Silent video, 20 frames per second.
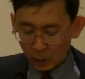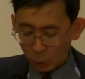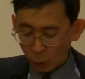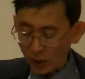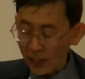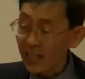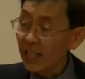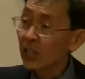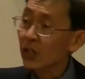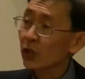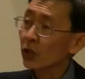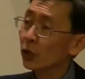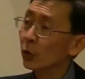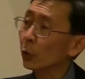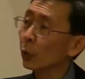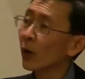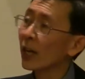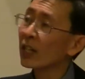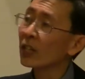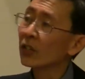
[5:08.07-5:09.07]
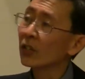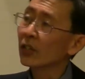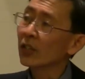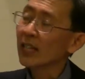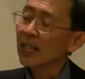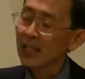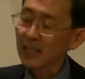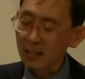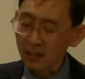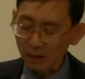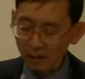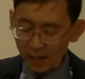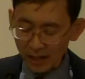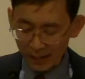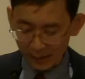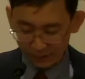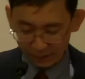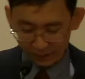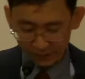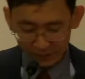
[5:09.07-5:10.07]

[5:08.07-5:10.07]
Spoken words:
When he surrendered his life